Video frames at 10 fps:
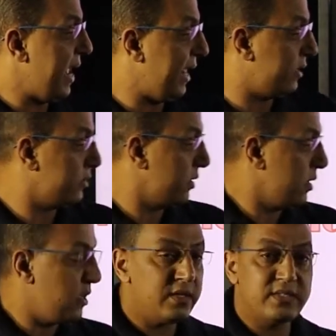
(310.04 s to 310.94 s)
And
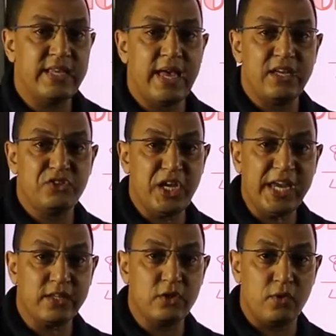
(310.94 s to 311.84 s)
the
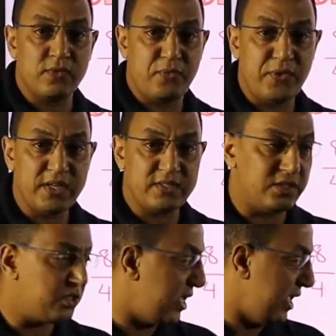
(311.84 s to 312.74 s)
shade of the first
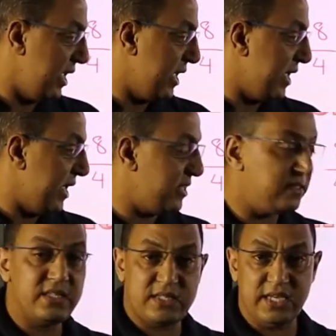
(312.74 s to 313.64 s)
tree
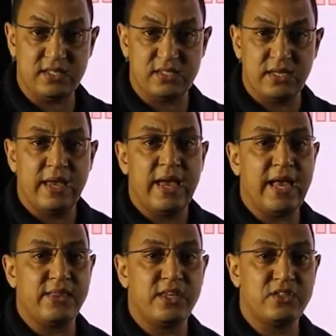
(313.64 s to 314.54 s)
is 6
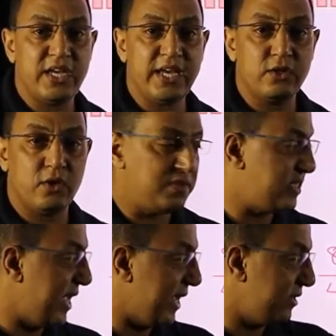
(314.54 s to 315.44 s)
and the shade of the
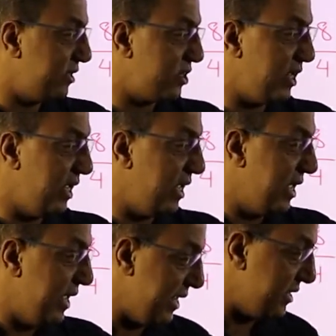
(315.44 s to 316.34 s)
second tree
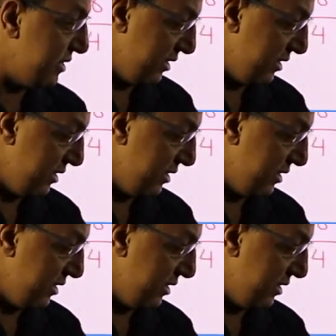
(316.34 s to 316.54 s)
is